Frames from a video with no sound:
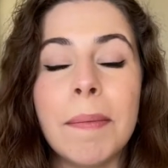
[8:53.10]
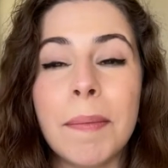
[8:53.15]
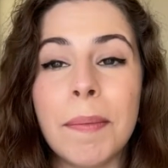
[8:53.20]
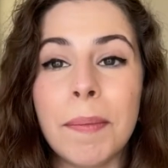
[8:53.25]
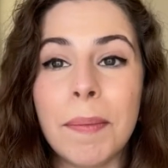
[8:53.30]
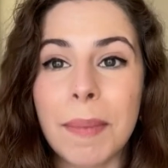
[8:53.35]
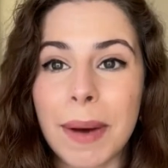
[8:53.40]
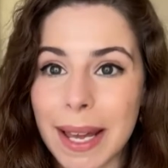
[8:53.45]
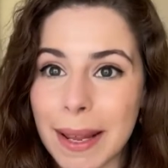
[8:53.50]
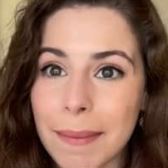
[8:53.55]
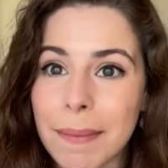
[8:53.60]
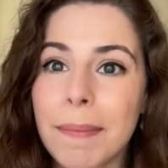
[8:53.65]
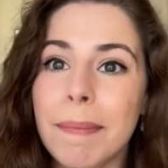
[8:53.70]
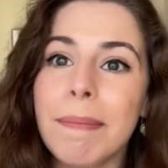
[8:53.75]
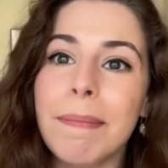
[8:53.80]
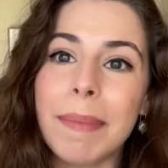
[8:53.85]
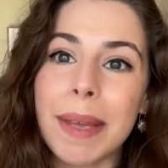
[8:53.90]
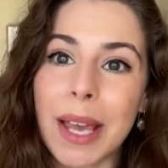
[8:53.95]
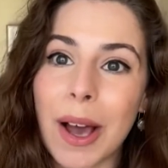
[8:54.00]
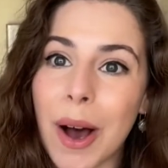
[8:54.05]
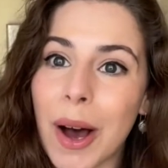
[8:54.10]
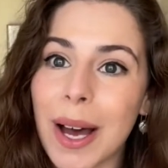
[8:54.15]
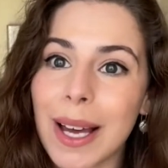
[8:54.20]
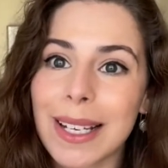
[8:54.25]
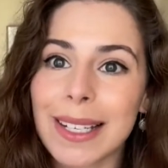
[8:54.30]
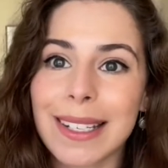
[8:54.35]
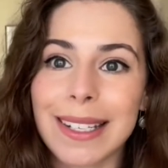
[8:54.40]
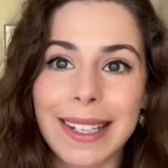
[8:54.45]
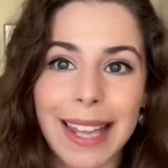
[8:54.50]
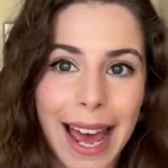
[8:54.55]
but
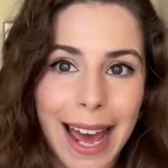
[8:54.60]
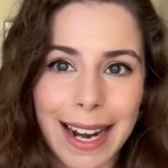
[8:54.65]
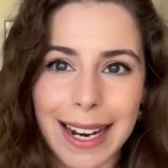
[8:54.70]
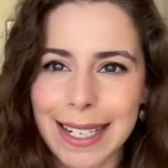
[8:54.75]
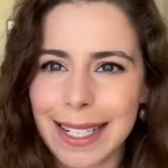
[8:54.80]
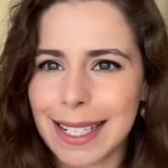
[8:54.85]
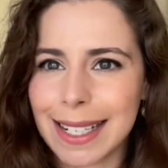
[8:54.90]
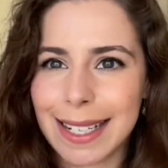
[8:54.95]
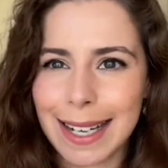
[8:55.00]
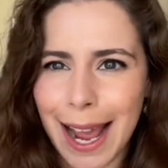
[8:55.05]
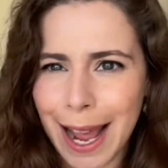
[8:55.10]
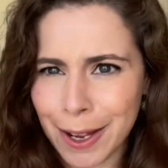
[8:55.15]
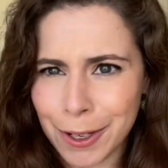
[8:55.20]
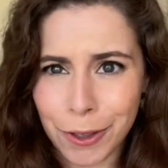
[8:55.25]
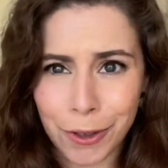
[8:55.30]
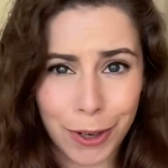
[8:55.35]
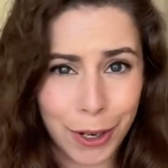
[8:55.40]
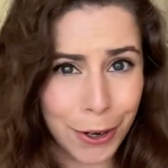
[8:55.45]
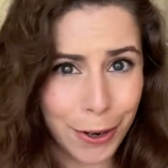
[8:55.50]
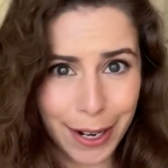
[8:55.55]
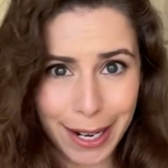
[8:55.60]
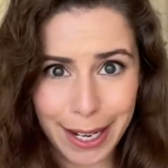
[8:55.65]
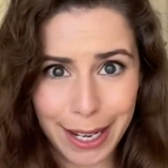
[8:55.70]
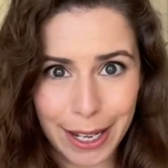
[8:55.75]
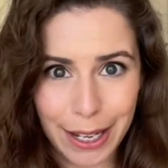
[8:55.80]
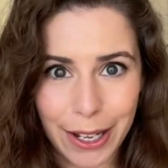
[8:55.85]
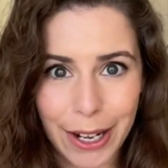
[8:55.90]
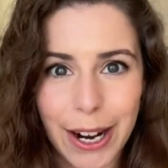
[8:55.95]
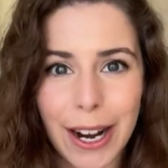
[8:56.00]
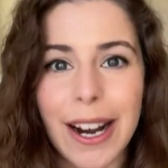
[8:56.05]
beyond that as an
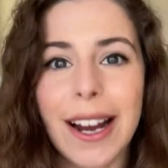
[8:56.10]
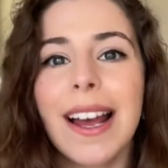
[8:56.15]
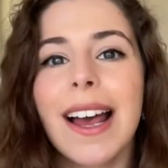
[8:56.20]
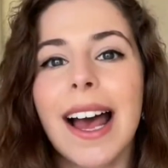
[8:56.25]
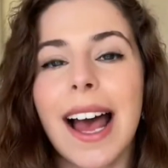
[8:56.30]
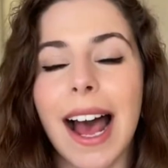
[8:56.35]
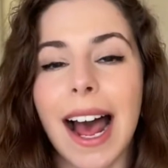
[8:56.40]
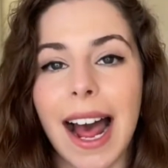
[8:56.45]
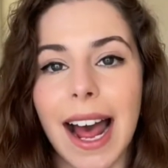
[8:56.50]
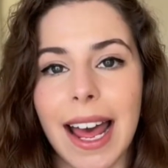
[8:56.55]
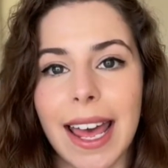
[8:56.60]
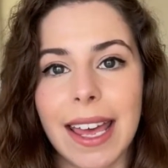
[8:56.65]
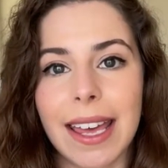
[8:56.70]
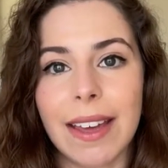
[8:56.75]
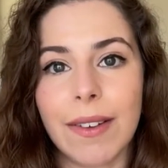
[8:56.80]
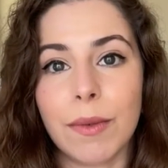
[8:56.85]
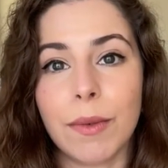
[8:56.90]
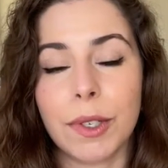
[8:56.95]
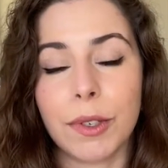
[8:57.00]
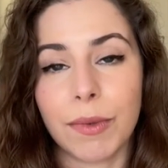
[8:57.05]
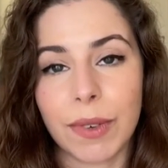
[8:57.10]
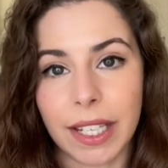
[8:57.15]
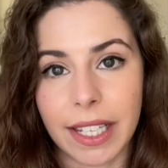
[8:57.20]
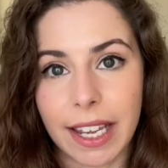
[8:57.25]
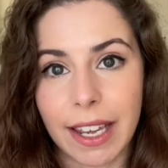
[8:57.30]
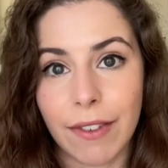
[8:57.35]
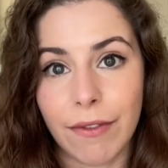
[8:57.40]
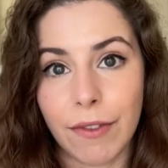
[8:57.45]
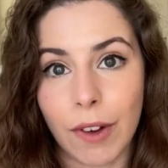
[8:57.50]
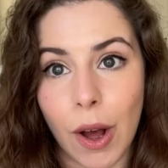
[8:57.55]
extracurricular, I was really
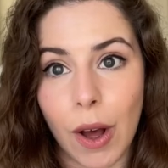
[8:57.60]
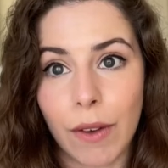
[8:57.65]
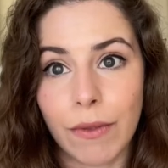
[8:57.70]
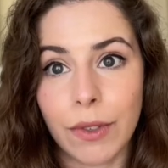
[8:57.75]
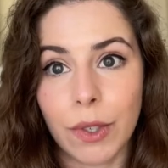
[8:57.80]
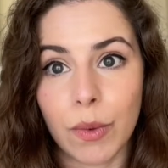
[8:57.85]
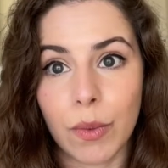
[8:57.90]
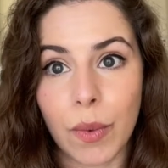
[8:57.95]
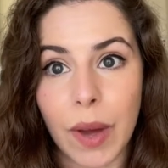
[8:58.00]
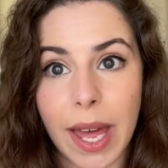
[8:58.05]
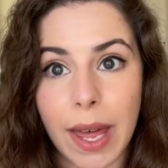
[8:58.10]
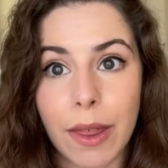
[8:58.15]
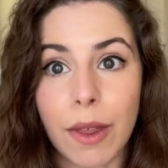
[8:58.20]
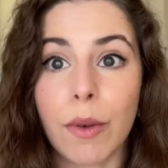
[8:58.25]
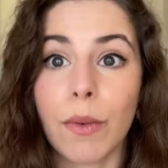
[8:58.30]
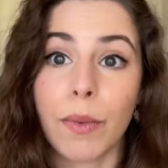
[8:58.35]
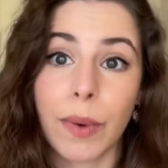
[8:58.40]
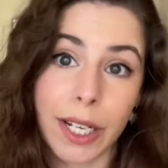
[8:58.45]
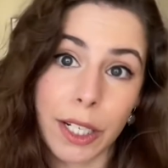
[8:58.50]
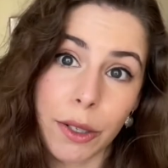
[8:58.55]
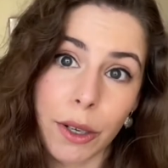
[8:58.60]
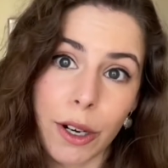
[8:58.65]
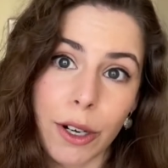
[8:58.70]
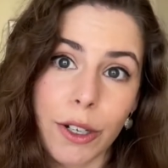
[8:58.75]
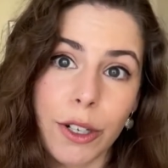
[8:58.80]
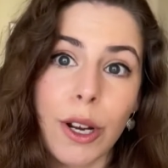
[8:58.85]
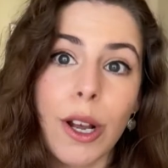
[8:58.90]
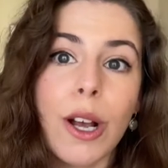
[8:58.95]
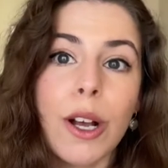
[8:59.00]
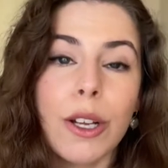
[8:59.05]
involved with
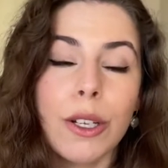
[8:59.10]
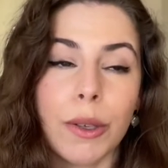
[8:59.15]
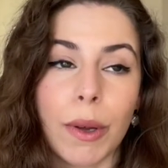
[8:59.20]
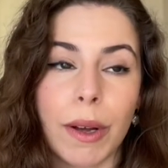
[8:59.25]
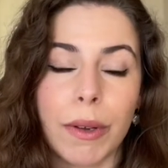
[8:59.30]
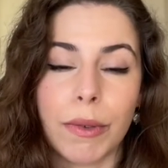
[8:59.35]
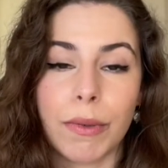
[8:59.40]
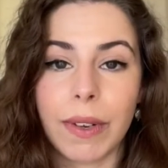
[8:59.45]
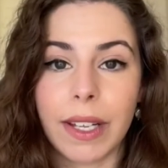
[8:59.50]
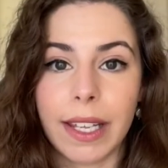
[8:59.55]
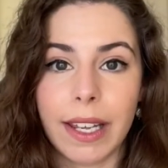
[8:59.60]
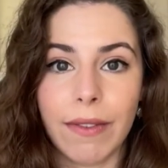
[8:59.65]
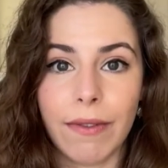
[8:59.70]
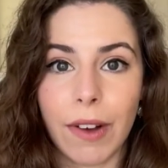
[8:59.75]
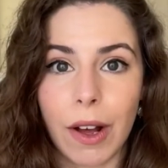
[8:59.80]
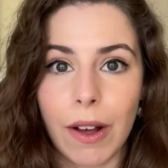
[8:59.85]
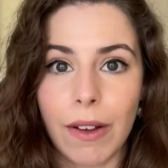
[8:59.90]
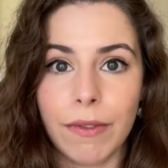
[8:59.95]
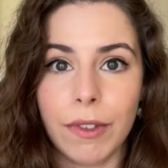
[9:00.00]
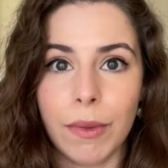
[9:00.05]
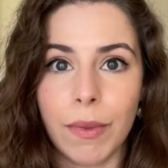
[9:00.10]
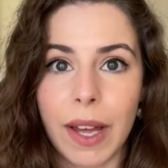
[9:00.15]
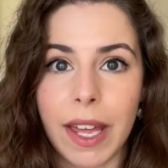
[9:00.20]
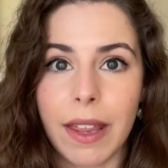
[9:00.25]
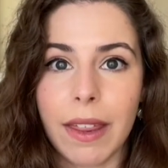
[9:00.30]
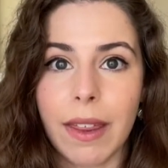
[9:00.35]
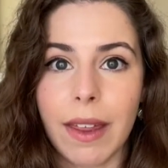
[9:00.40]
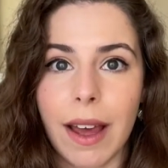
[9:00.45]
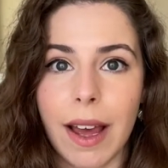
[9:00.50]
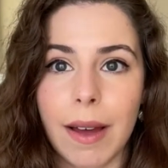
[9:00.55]
research. So I was really involved with
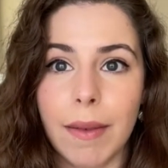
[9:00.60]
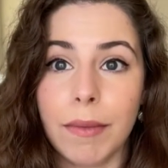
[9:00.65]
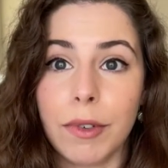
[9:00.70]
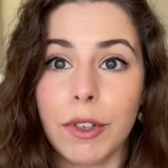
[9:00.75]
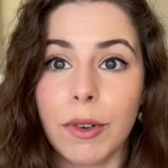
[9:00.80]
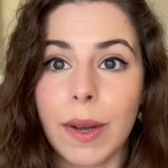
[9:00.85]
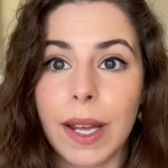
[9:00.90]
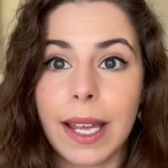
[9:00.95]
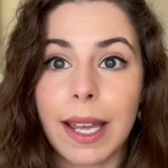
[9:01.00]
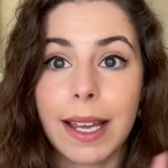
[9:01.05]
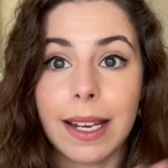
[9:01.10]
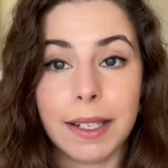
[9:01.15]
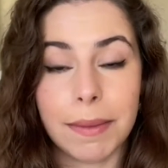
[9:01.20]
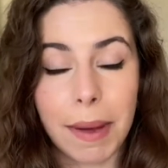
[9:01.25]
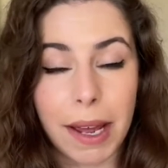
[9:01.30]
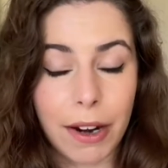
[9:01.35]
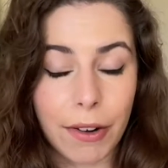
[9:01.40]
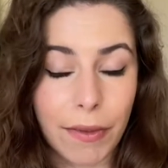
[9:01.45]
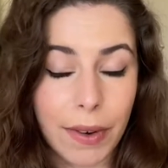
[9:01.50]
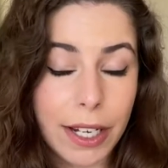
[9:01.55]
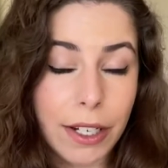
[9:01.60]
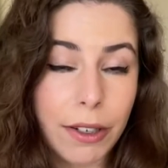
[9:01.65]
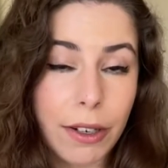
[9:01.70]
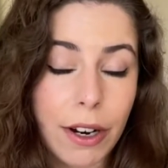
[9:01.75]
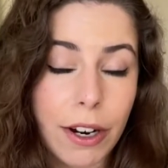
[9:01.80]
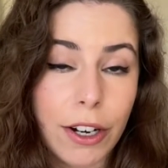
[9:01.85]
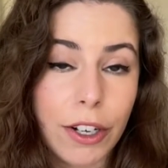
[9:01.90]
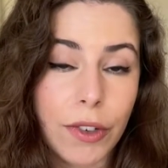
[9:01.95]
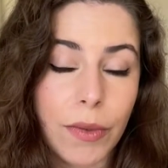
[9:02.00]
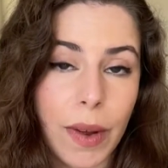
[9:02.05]
um, doing independent
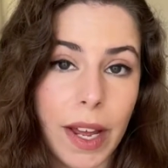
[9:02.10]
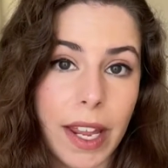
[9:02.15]
research with